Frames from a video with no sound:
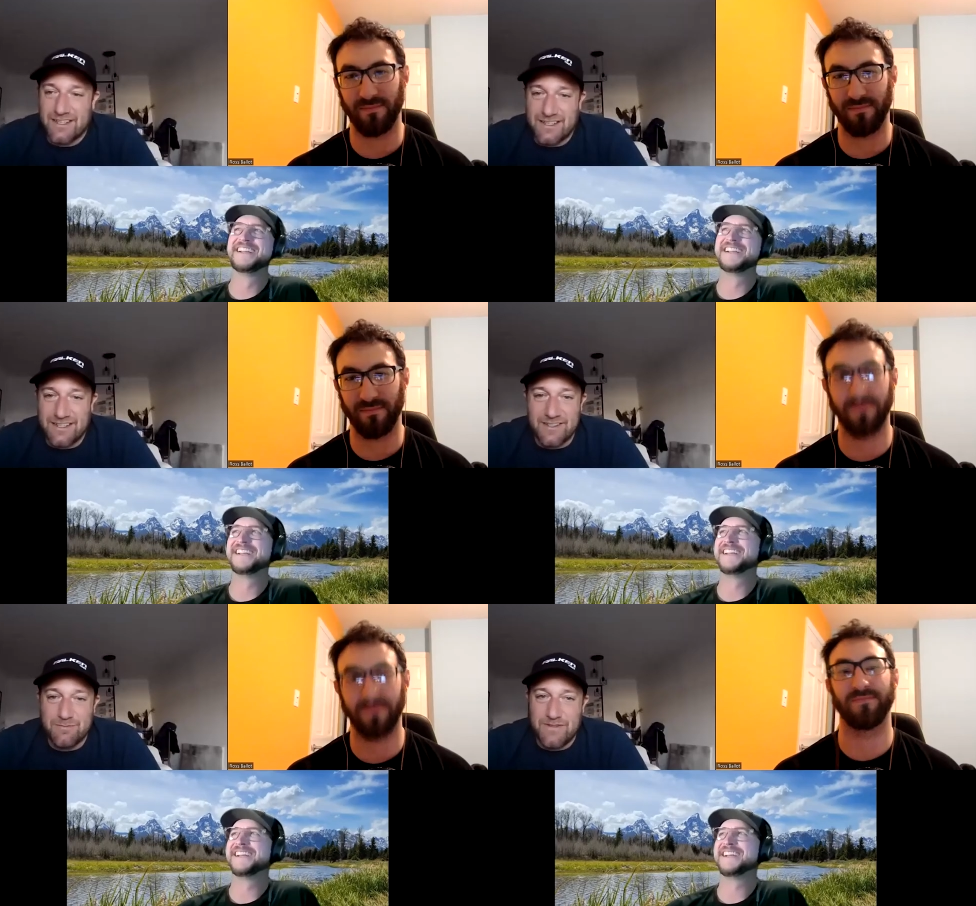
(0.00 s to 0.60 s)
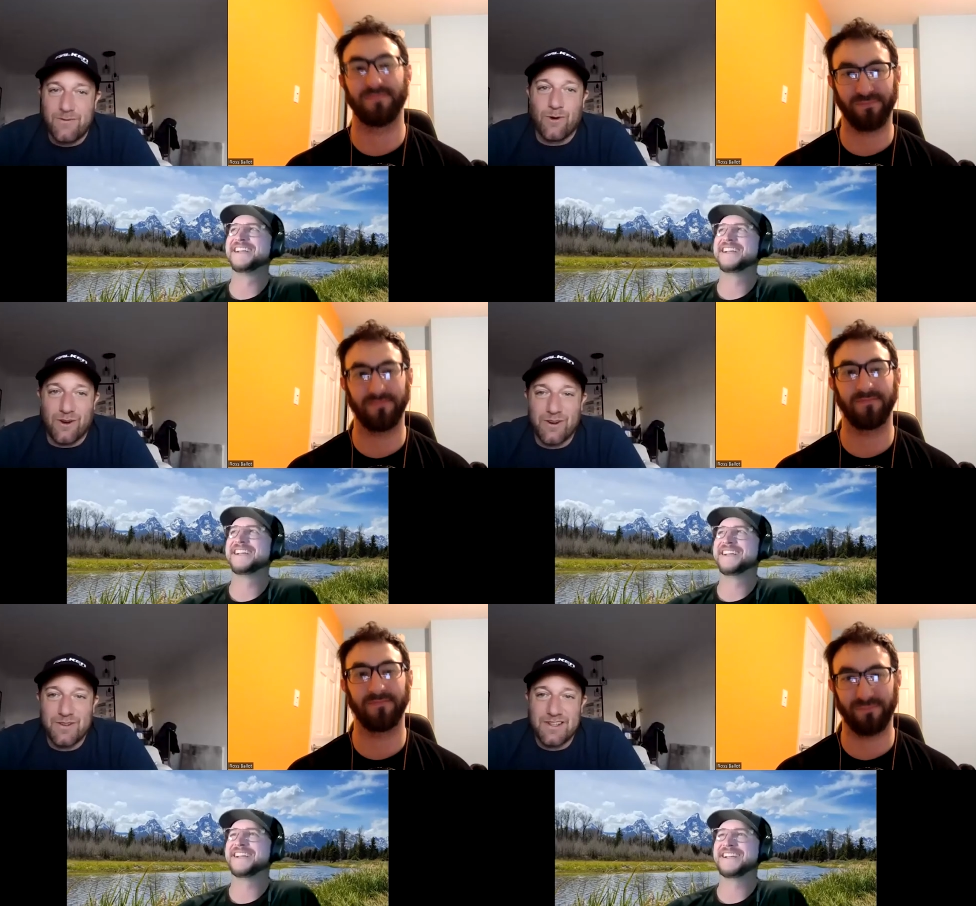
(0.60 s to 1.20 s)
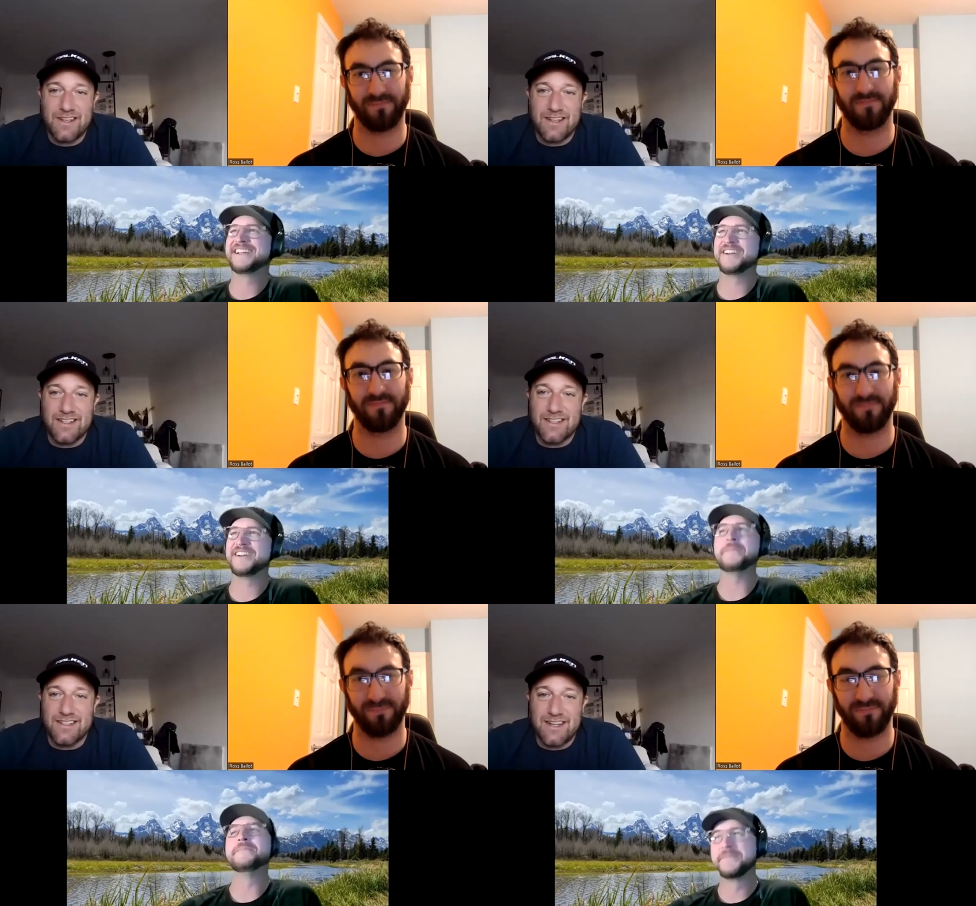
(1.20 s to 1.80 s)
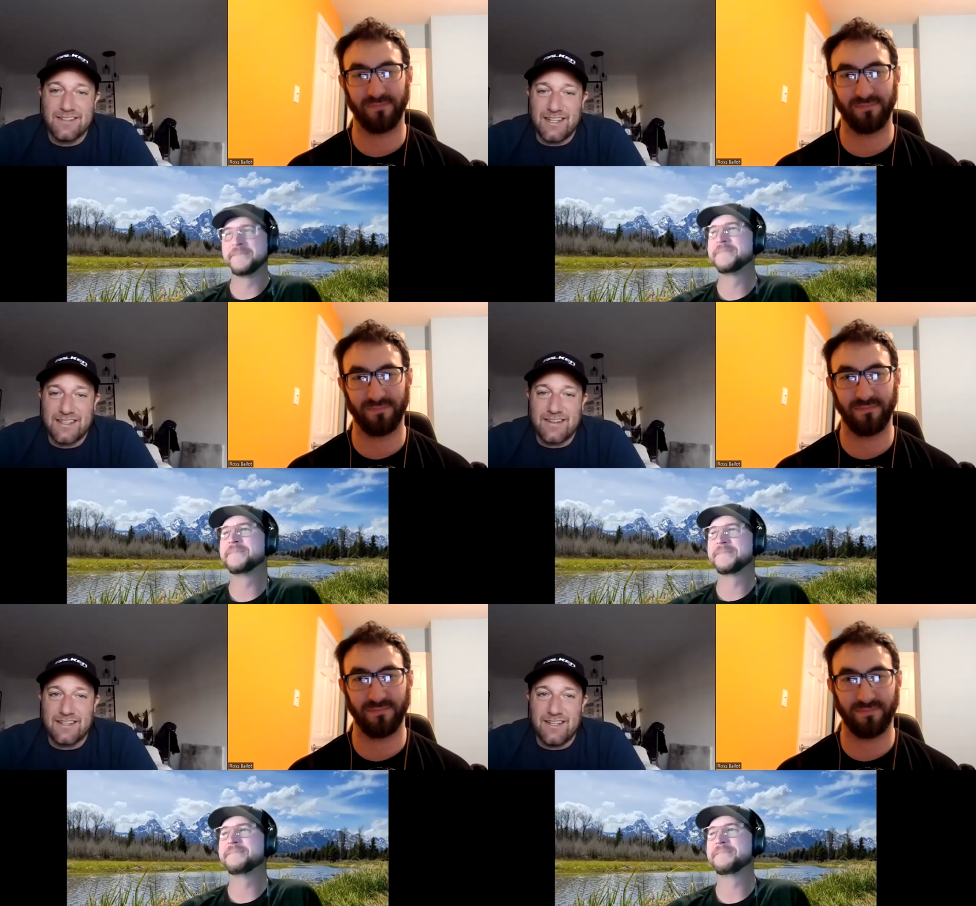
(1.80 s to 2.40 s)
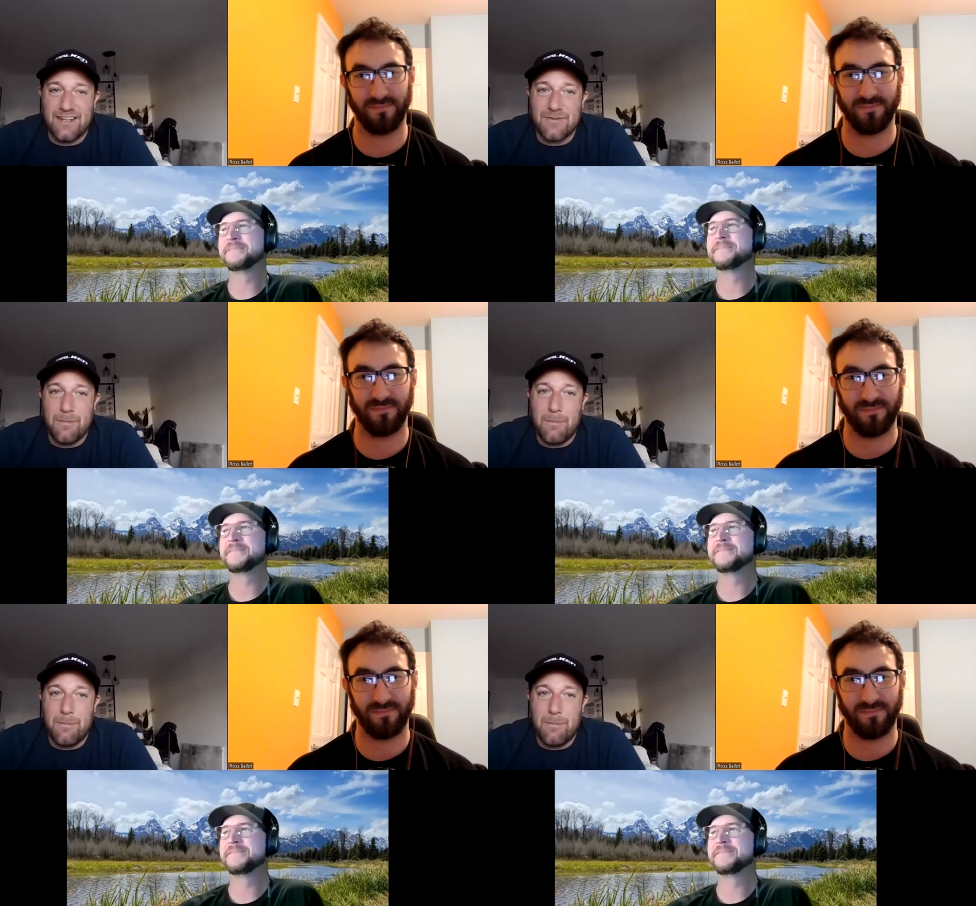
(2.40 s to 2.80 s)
Speaker 1: uh, before, and okay. I that a lot.